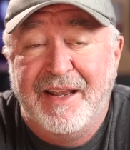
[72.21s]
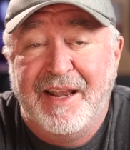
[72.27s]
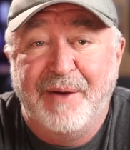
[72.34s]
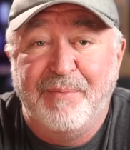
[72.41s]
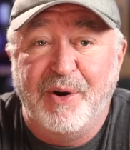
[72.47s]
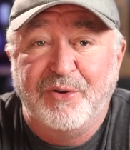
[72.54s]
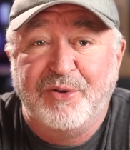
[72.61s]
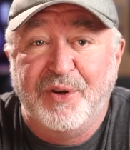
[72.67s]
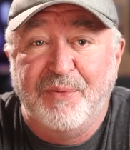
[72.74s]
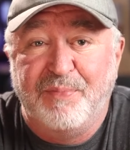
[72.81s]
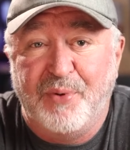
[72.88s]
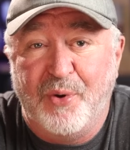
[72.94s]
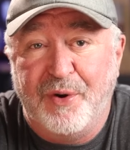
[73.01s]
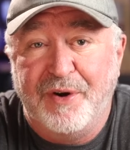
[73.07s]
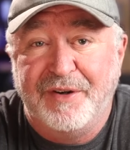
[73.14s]
and most
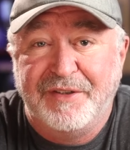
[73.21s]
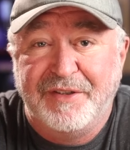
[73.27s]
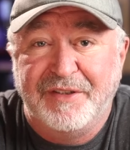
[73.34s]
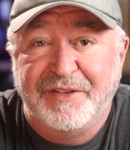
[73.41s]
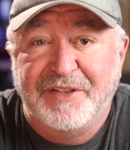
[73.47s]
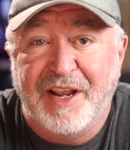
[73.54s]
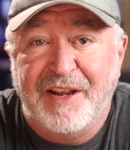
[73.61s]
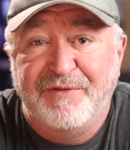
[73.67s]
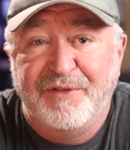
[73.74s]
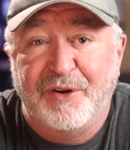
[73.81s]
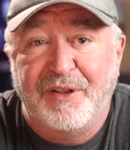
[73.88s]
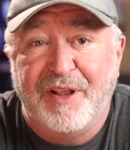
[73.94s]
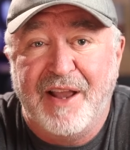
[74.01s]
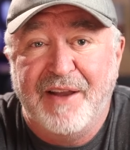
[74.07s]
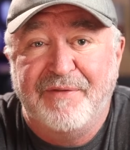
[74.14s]
important to save
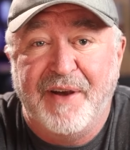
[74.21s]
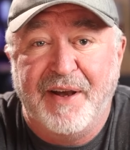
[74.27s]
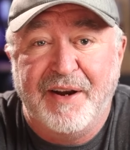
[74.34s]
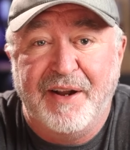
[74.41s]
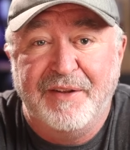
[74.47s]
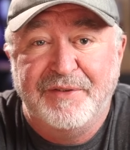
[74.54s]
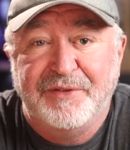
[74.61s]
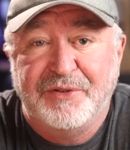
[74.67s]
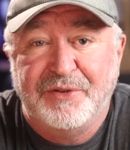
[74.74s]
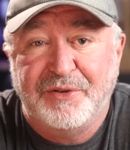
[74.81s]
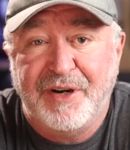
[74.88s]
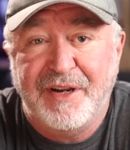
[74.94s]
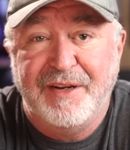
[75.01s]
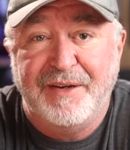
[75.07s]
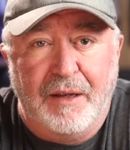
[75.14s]
your life out on the
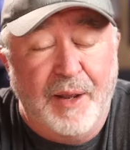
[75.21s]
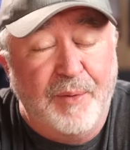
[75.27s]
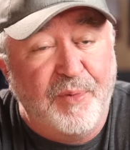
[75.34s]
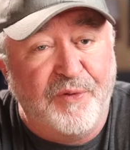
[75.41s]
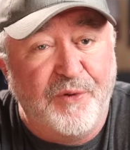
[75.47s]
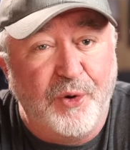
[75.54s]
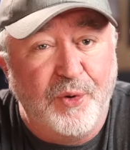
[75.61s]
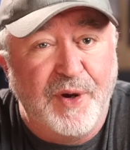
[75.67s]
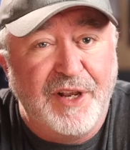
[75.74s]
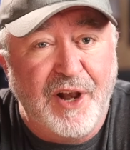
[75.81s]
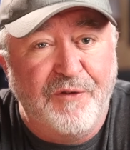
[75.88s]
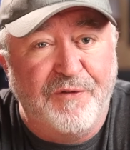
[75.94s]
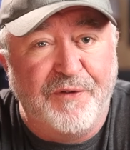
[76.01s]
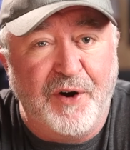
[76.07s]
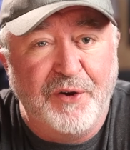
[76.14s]
street. And before we
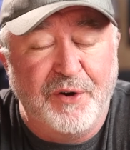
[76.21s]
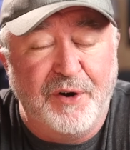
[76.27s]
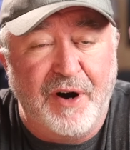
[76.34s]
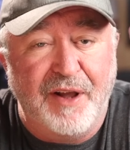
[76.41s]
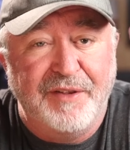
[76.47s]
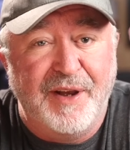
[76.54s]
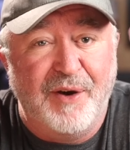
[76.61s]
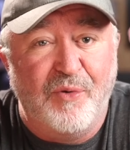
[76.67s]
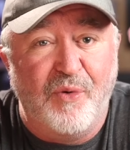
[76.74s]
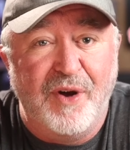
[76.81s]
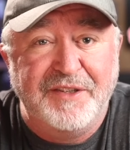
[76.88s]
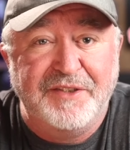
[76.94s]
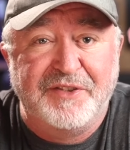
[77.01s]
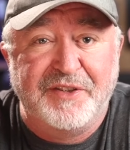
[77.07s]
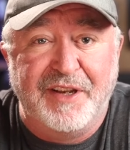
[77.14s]
go further on that
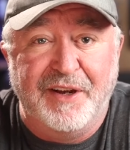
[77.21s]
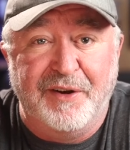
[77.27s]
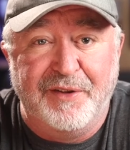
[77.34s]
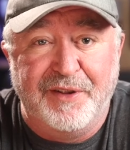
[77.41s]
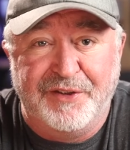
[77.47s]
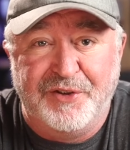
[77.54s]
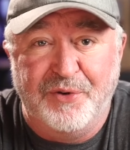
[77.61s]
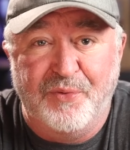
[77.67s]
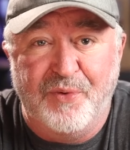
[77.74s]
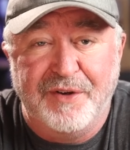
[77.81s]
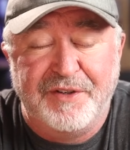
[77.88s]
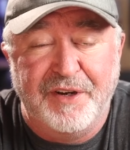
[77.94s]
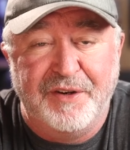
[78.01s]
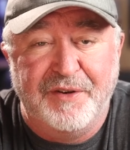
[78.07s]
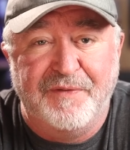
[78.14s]
one skill that you
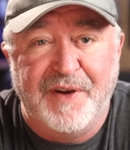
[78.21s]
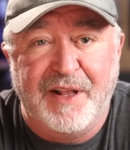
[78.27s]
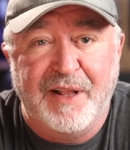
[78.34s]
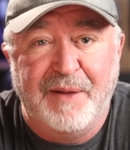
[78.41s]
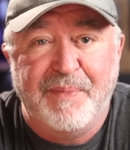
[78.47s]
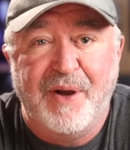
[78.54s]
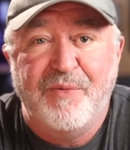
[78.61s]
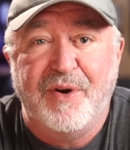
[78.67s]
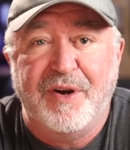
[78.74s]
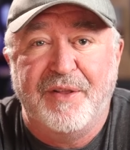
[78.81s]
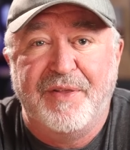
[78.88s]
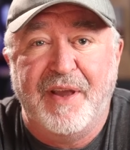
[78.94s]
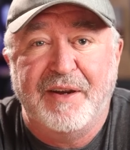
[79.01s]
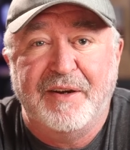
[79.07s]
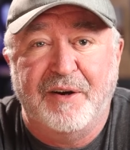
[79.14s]
want to develop, I want to
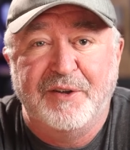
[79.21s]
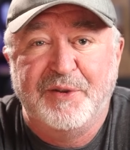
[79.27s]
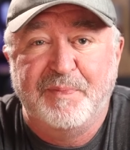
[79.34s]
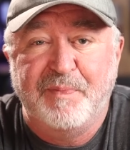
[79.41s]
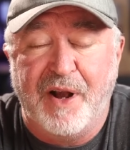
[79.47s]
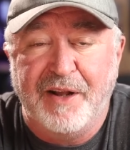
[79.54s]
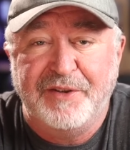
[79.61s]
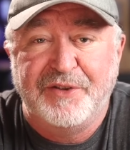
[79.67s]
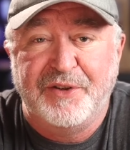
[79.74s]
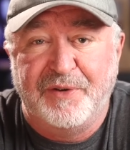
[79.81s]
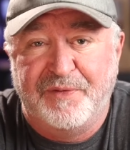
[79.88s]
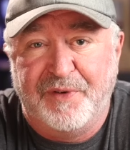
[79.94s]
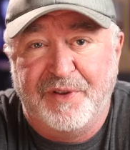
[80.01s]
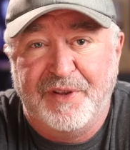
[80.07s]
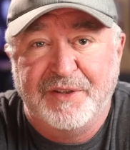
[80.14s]
thank our
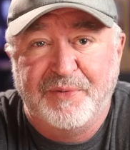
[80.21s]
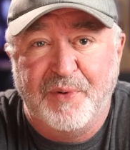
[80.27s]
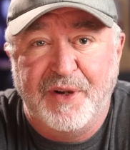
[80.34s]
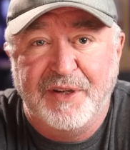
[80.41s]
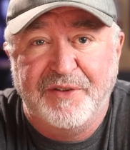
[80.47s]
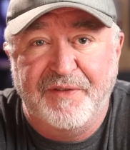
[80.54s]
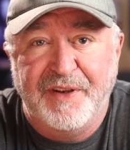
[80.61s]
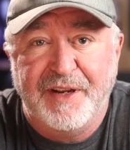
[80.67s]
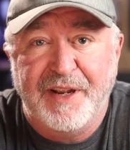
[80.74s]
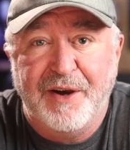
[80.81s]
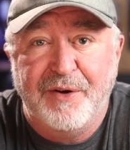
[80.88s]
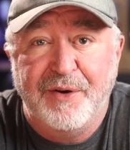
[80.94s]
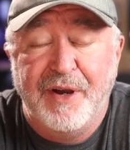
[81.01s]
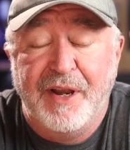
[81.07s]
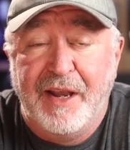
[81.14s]
sponsor for this week's
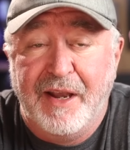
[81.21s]
video.